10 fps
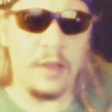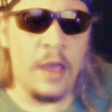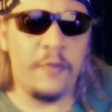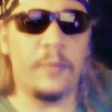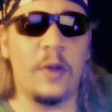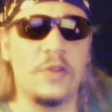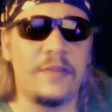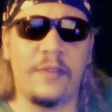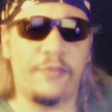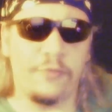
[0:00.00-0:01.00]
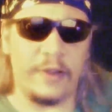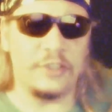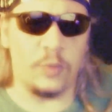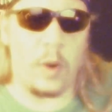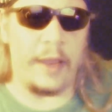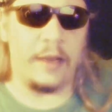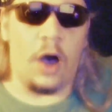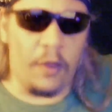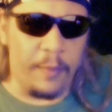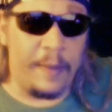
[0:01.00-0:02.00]
from those of the fringe right.
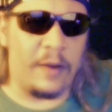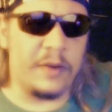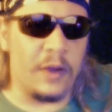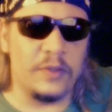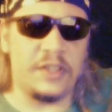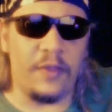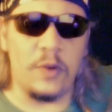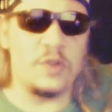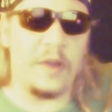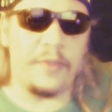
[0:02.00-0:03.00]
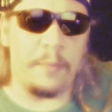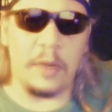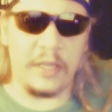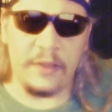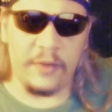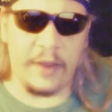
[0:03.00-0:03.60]
All the power goes to those who have the money in their